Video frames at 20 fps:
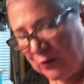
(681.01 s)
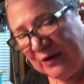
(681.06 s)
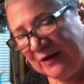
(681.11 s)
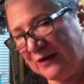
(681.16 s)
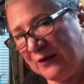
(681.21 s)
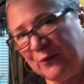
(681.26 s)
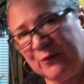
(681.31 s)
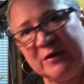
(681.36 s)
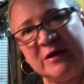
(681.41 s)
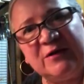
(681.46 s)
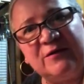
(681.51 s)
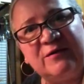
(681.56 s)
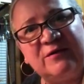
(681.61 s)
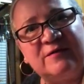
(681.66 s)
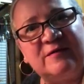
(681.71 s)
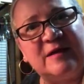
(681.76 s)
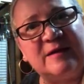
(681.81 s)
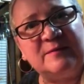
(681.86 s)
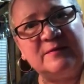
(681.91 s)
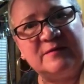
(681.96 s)
Boy, don't we hear the
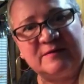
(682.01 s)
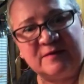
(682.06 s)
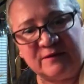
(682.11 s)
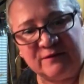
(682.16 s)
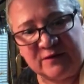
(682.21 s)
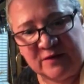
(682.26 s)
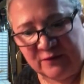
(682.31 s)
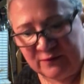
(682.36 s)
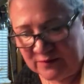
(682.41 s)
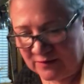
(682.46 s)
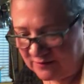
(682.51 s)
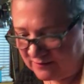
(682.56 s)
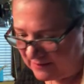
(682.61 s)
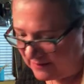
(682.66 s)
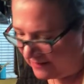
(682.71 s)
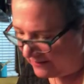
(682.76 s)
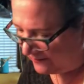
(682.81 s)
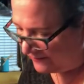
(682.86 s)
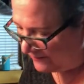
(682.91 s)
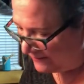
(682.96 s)
same stuff going on
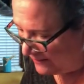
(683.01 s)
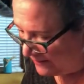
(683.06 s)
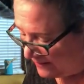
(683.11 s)
now.